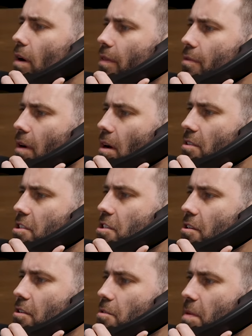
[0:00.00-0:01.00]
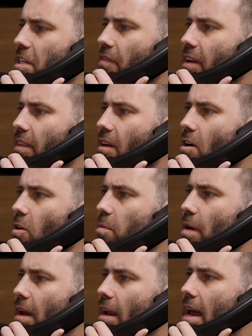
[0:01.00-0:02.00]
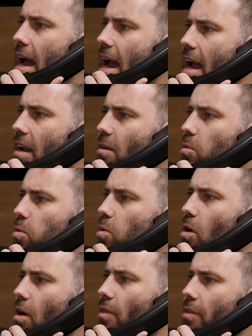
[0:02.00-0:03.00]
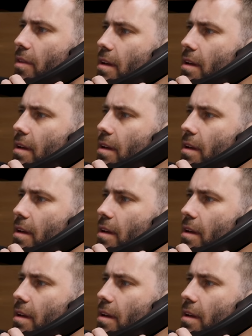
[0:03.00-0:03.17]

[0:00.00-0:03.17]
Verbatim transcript: With regards to specifically the cockpit and what